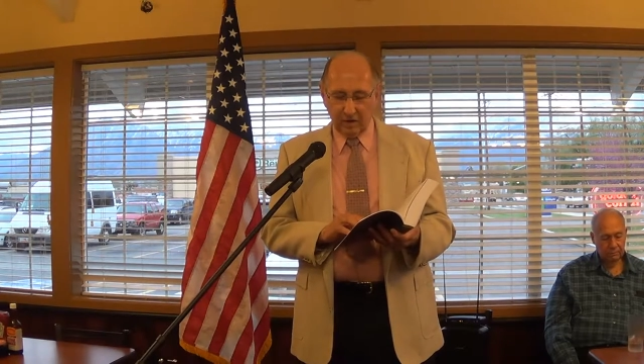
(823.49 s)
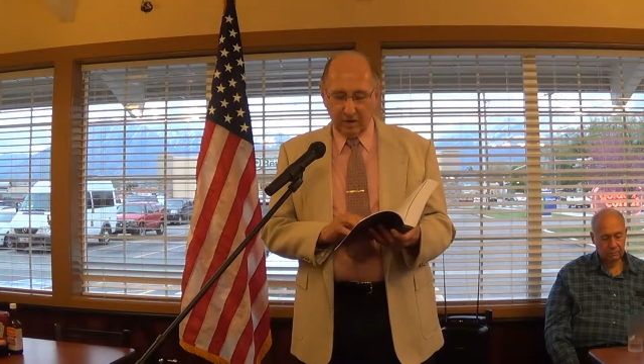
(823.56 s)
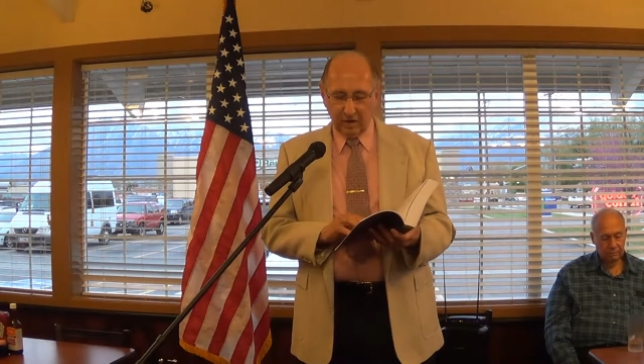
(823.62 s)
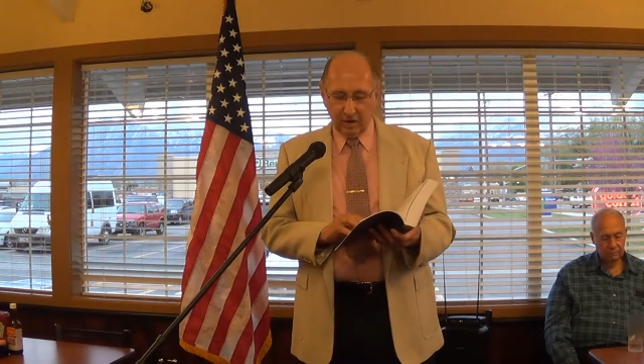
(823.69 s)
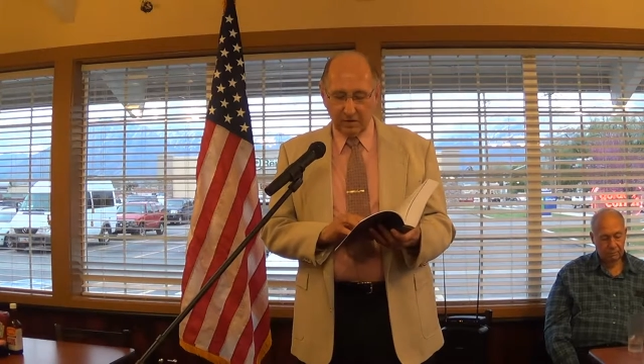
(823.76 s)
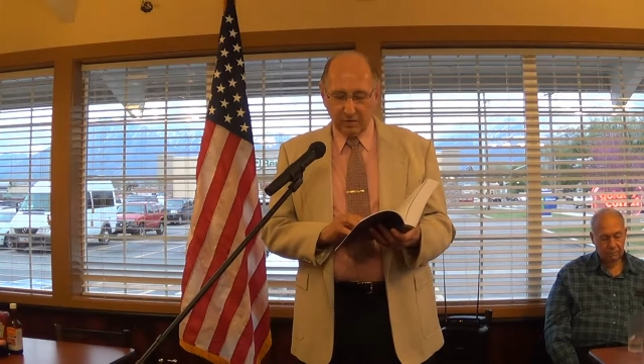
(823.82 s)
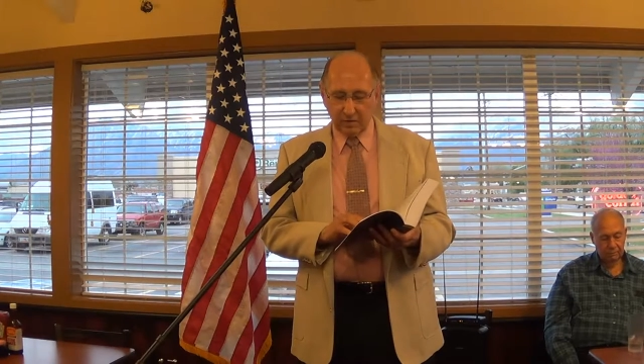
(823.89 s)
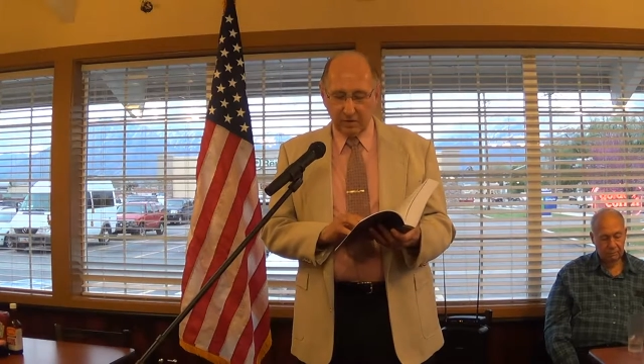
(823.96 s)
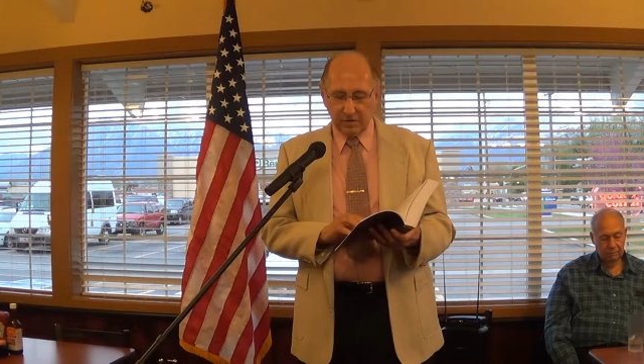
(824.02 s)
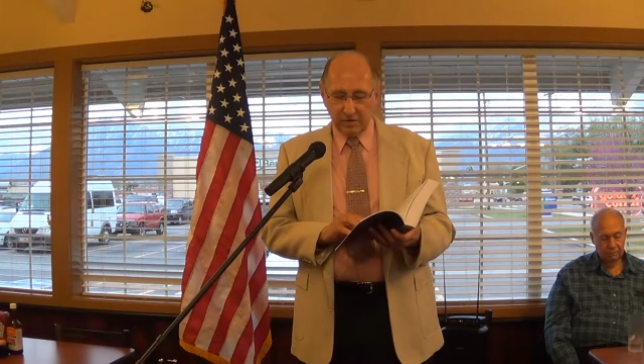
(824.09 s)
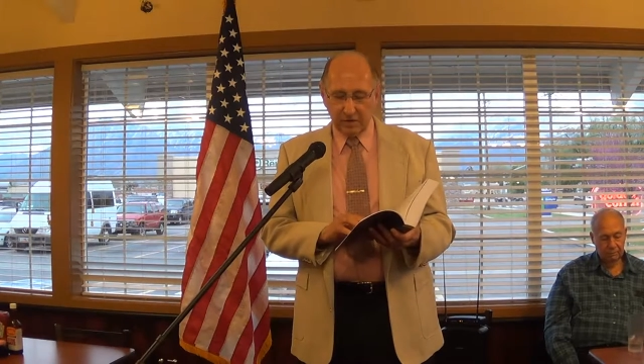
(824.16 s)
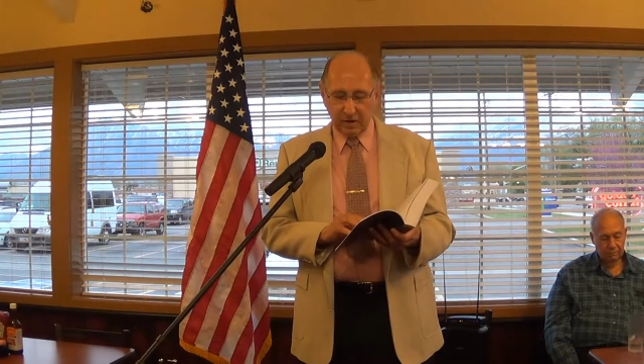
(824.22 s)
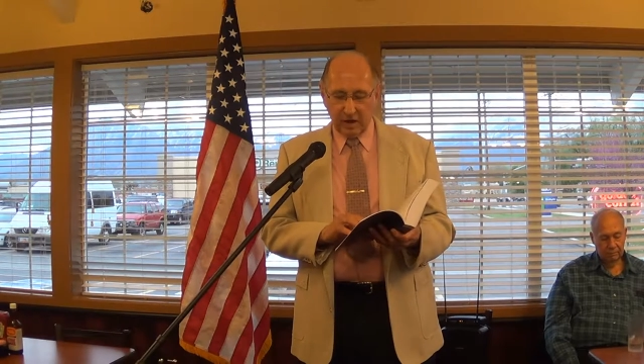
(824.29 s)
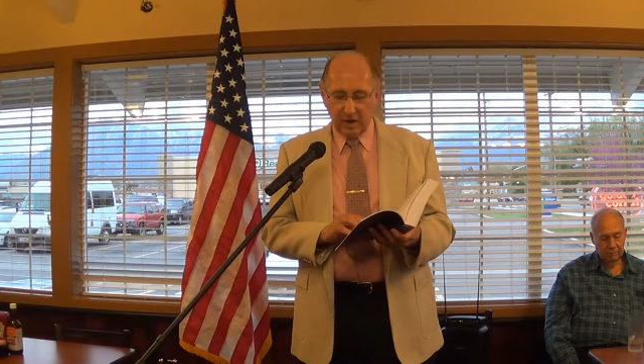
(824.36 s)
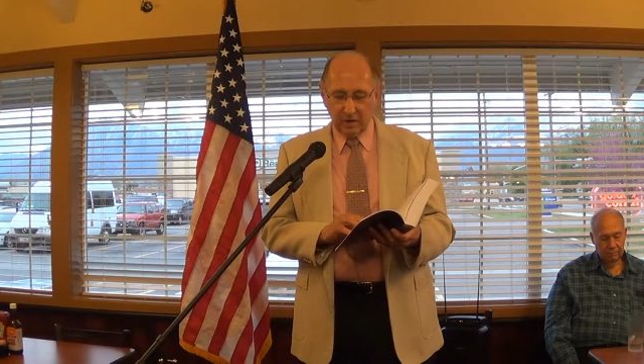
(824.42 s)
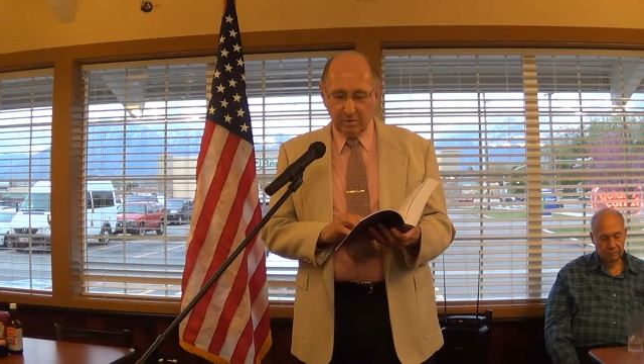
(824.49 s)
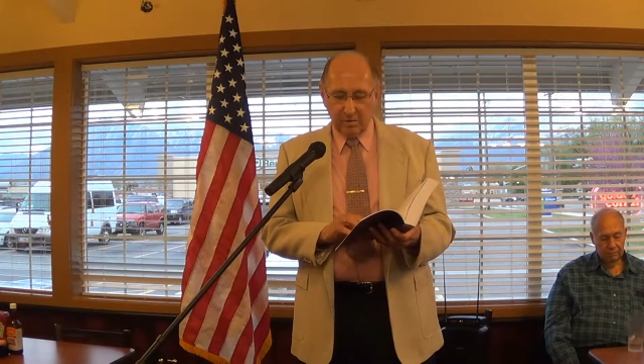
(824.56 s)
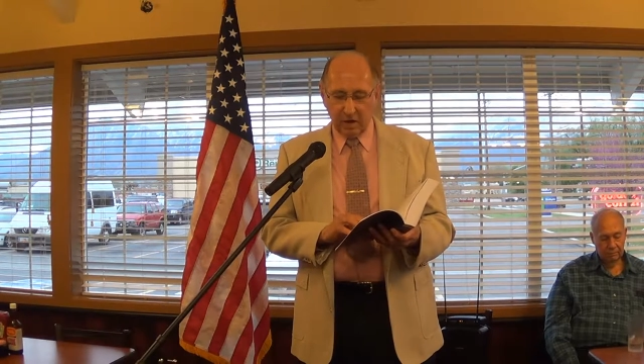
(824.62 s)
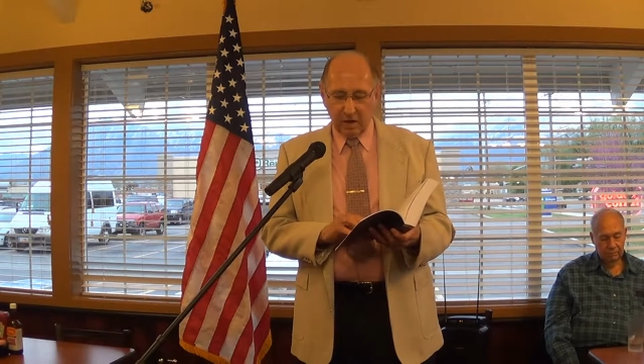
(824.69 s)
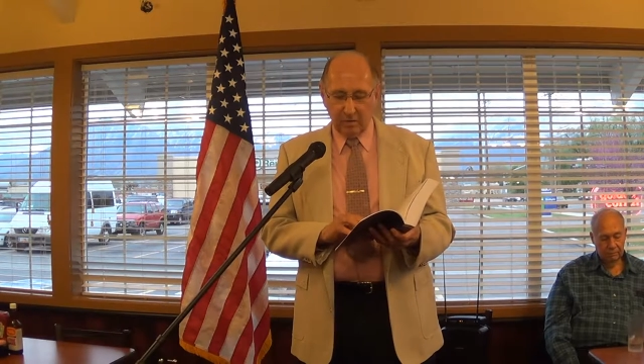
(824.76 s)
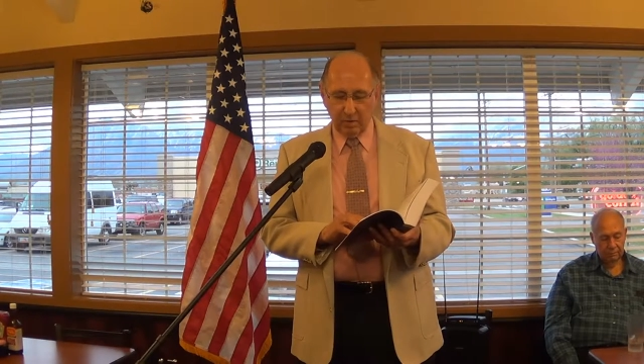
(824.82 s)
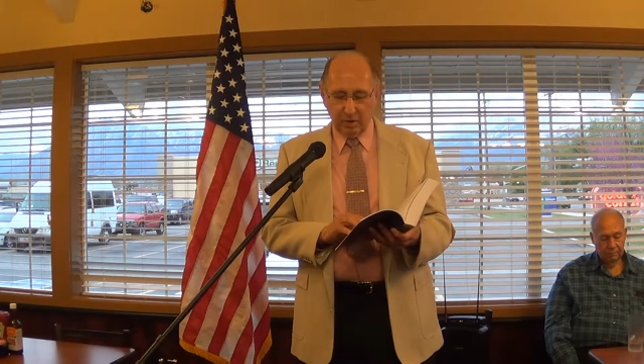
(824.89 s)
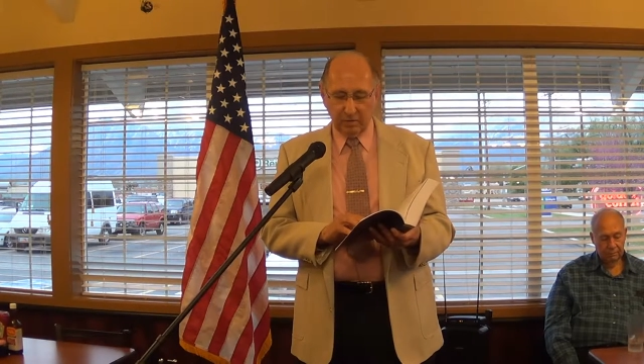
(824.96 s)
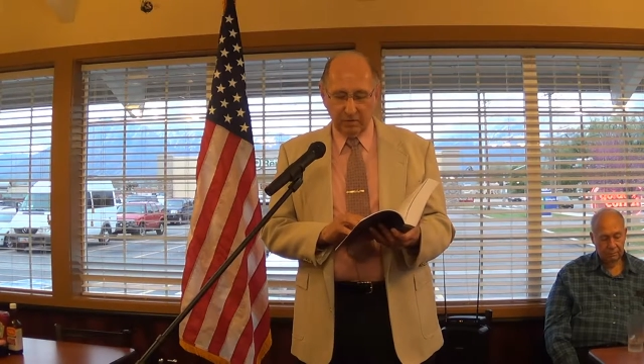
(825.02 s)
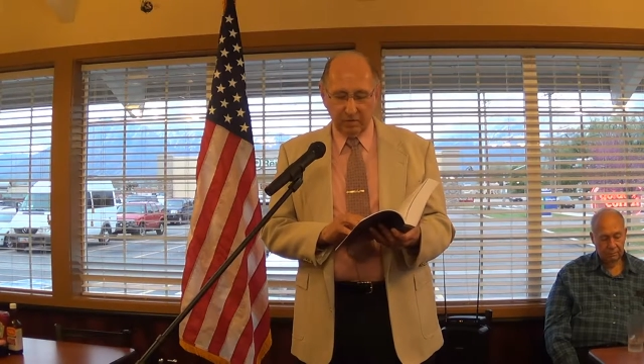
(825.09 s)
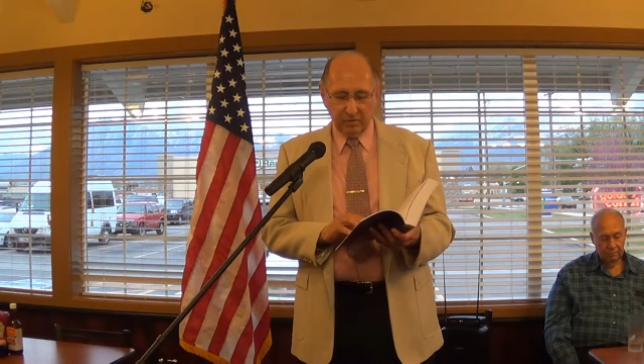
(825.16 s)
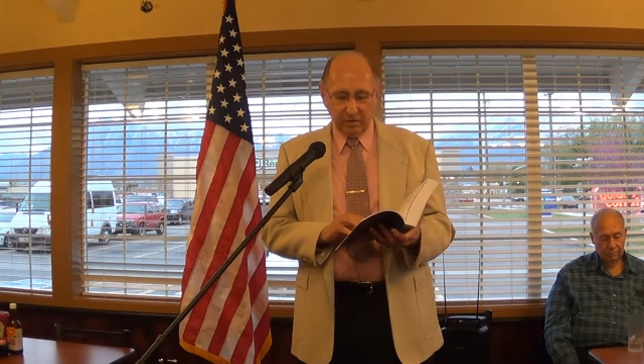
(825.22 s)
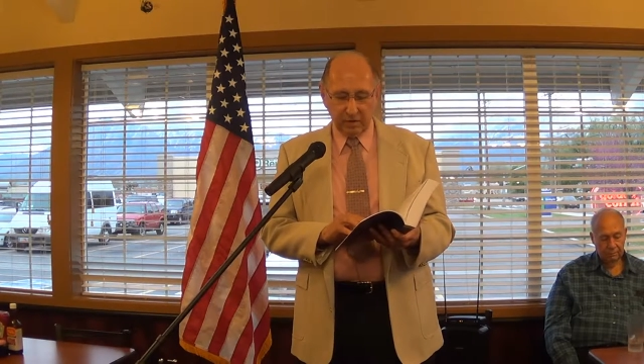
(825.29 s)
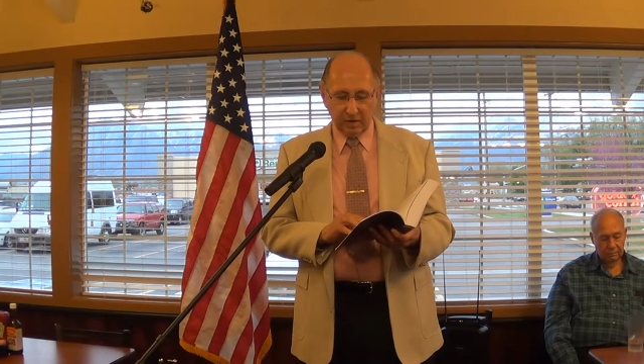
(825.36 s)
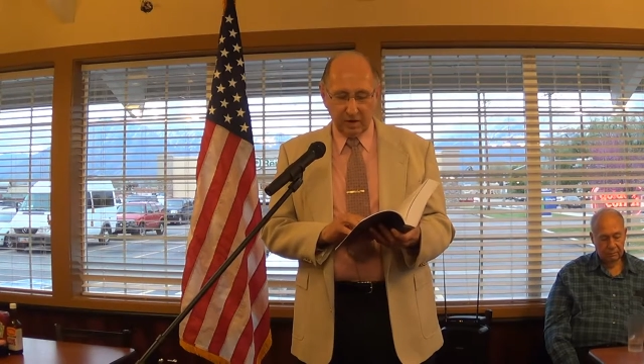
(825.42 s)
colored crystallized marble of
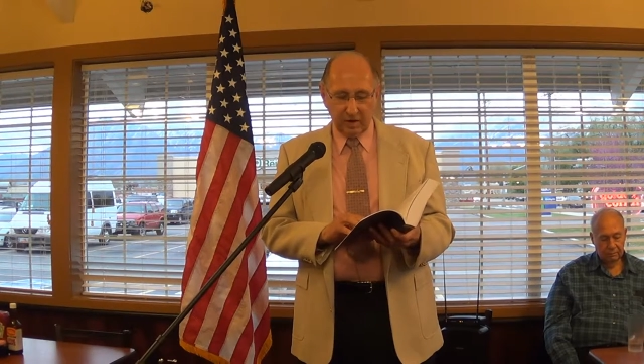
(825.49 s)
different